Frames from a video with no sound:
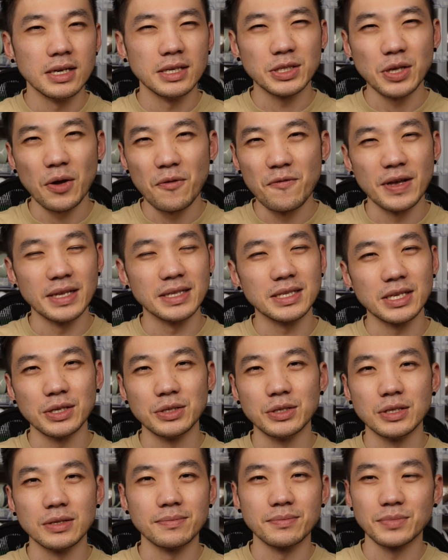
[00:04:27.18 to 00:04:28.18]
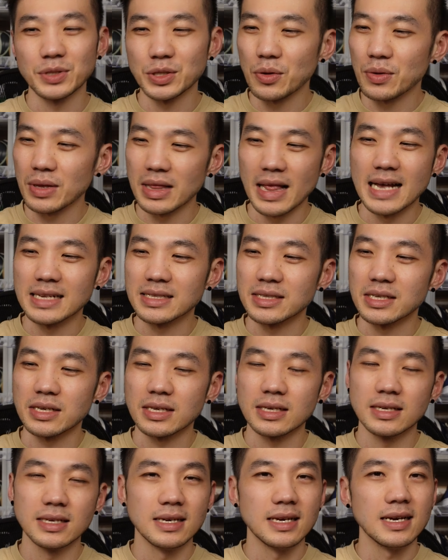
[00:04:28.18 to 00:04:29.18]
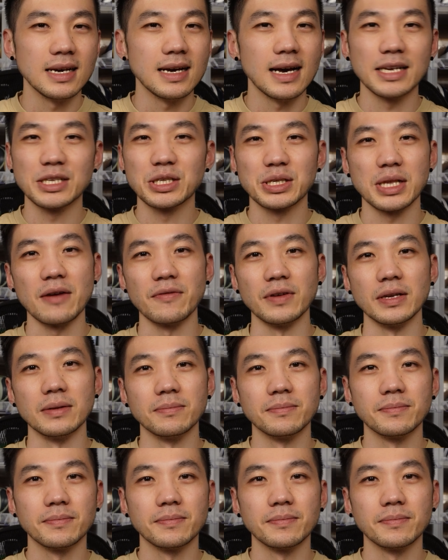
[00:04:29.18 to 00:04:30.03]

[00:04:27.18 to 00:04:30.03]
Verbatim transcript: so vintage, so classic. I just love it.